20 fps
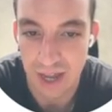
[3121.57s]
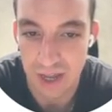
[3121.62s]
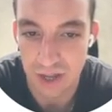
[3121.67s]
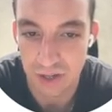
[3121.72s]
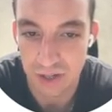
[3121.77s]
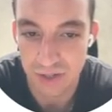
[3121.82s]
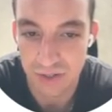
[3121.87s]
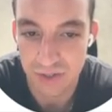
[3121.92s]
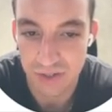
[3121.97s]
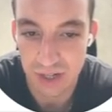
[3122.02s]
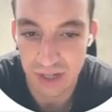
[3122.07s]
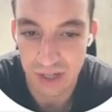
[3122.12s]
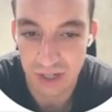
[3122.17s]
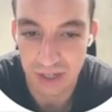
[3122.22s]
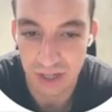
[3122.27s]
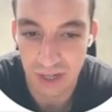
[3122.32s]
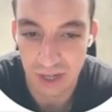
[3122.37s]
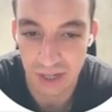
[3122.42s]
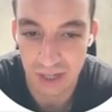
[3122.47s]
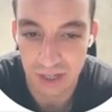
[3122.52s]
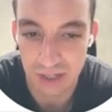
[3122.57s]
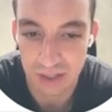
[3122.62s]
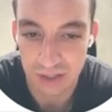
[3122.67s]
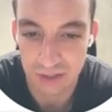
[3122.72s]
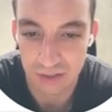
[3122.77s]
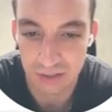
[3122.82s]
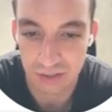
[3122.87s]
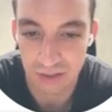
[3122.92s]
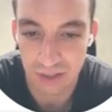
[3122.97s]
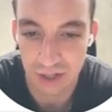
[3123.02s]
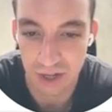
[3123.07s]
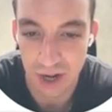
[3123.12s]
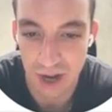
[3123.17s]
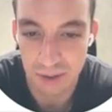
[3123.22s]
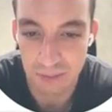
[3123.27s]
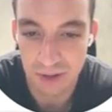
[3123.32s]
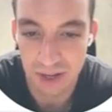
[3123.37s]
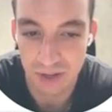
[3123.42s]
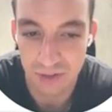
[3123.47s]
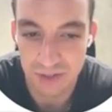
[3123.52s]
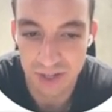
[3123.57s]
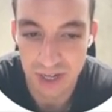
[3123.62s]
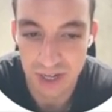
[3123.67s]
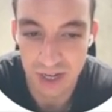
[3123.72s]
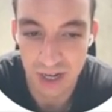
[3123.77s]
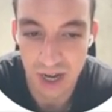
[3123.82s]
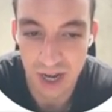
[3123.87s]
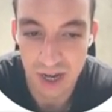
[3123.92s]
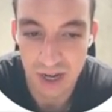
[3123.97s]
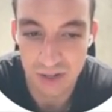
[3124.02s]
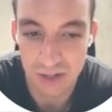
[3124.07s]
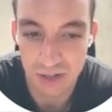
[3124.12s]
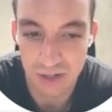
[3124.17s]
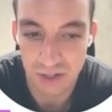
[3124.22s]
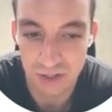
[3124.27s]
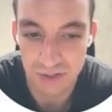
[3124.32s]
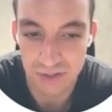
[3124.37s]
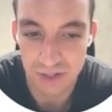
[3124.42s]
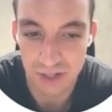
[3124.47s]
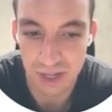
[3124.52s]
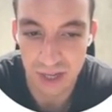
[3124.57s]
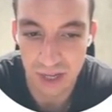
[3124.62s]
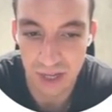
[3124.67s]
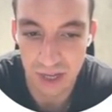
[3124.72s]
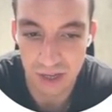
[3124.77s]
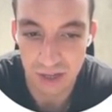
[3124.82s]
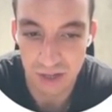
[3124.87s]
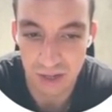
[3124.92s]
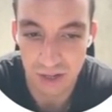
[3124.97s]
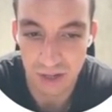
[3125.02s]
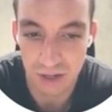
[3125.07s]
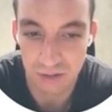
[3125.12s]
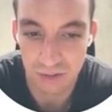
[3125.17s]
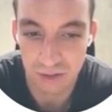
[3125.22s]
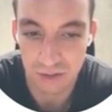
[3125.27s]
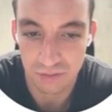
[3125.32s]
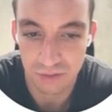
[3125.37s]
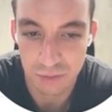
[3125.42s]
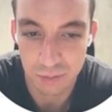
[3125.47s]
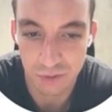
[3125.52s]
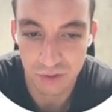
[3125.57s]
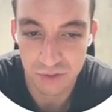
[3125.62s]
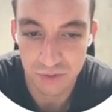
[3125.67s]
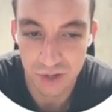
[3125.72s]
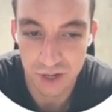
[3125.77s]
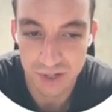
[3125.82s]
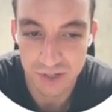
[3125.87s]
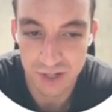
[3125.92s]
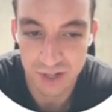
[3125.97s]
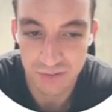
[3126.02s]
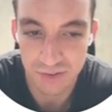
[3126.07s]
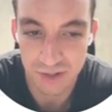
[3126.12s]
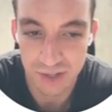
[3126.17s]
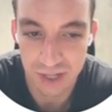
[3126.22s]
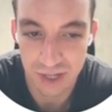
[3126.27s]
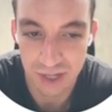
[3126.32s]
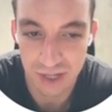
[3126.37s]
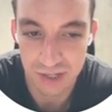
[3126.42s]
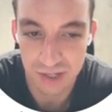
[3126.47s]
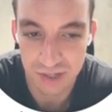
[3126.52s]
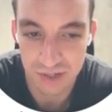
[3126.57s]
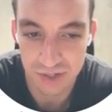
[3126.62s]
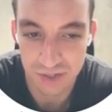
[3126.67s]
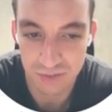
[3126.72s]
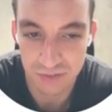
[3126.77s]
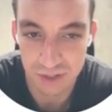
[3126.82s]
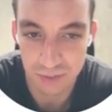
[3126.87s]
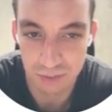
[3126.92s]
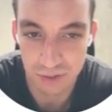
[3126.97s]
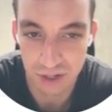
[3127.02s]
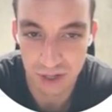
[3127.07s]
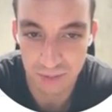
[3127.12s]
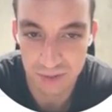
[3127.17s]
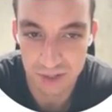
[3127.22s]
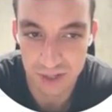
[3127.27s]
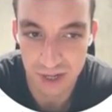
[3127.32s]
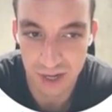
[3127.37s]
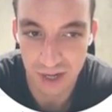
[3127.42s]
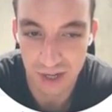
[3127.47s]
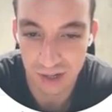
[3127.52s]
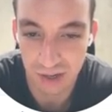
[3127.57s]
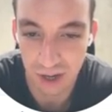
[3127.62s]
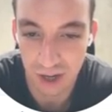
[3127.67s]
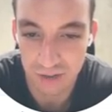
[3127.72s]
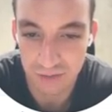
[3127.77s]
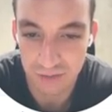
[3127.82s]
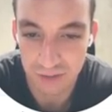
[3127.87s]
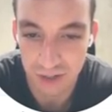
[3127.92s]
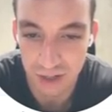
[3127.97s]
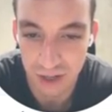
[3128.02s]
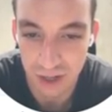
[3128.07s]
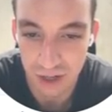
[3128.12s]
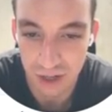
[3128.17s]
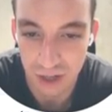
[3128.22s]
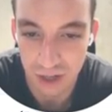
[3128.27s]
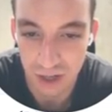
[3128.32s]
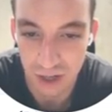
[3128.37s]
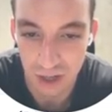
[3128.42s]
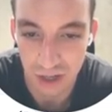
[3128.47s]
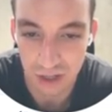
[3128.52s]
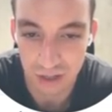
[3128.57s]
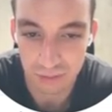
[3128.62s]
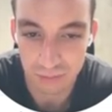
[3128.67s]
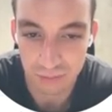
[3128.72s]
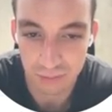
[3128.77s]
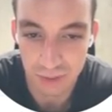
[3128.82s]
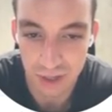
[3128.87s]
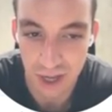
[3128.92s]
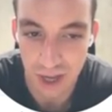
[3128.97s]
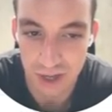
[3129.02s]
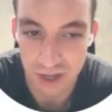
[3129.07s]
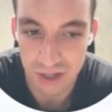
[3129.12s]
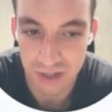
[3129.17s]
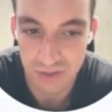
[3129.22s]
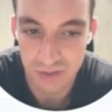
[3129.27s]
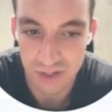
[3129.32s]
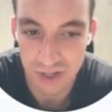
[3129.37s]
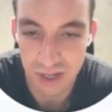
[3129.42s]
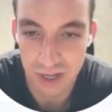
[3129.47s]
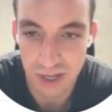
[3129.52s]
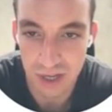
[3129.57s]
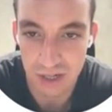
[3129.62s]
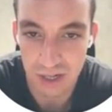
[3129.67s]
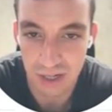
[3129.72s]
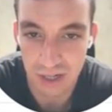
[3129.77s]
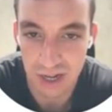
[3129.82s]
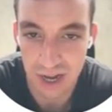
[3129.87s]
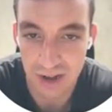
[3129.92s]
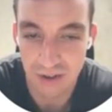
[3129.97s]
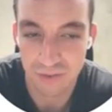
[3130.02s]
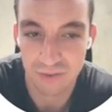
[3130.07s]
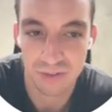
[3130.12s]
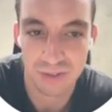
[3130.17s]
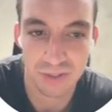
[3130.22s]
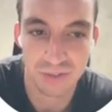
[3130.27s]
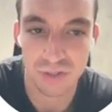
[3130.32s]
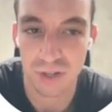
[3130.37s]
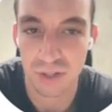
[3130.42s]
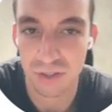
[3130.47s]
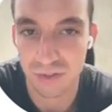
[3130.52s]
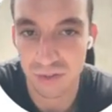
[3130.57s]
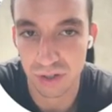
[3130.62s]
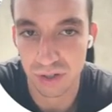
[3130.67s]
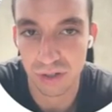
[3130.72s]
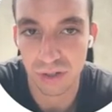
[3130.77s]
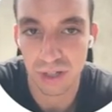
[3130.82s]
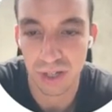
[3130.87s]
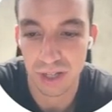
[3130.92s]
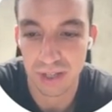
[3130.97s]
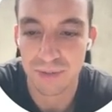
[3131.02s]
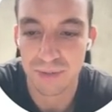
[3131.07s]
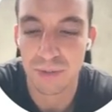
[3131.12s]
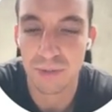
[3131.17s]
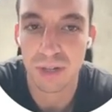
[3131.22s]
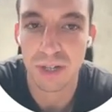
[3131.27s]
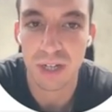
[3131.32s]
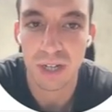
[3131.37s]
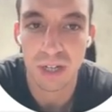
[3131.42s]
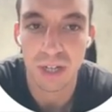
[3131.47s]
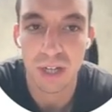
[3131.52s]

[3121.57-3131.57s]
yeah, you can see like, how many you're sending, and you can see, the response rates and everything. And this is obviously pretty up to date and live. But yeah, you can see like how everything's going through at the moment.